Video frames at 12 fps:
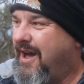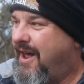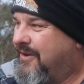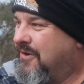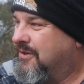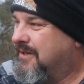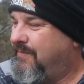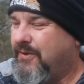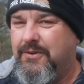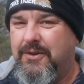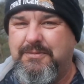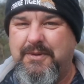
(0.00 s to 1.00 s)
I'm going to cook some
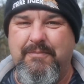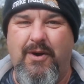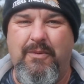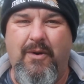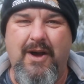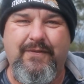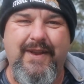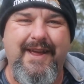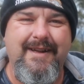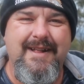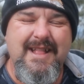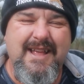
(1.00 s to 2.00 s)
noodles with my wife
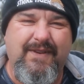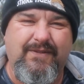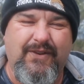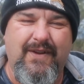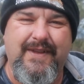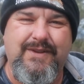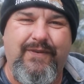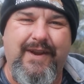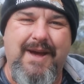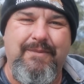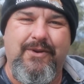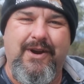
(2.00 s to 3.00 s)
now. If you've liked this
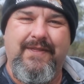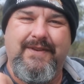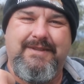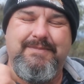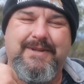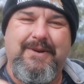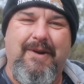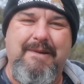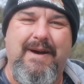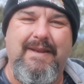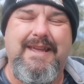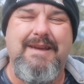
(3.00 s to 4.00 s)
video and want to hit the
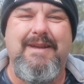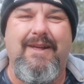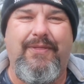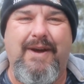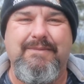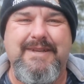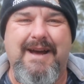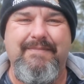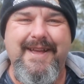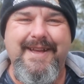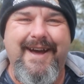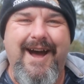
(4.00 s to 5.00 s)
subscribe button, give me a thumbs up.
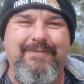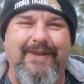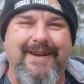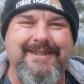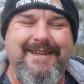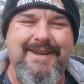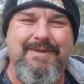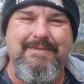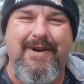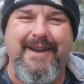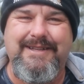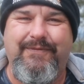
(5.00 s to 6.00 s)
Hopefully I'll see you in
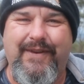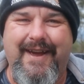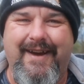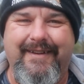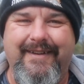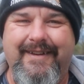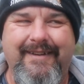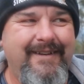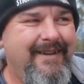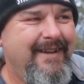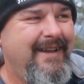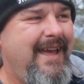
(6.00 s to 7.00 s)
my next video.
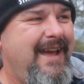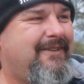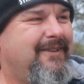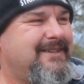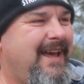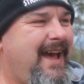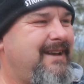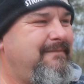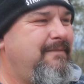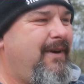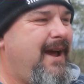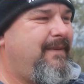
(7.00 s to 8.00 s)
How good's that?
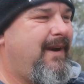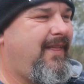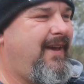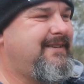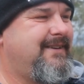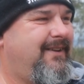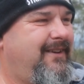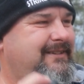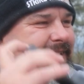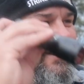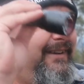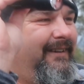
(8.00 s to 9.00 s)
Remember I had one of these and I
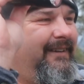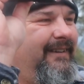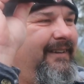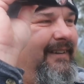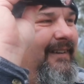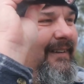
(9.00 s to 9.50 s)
lost it?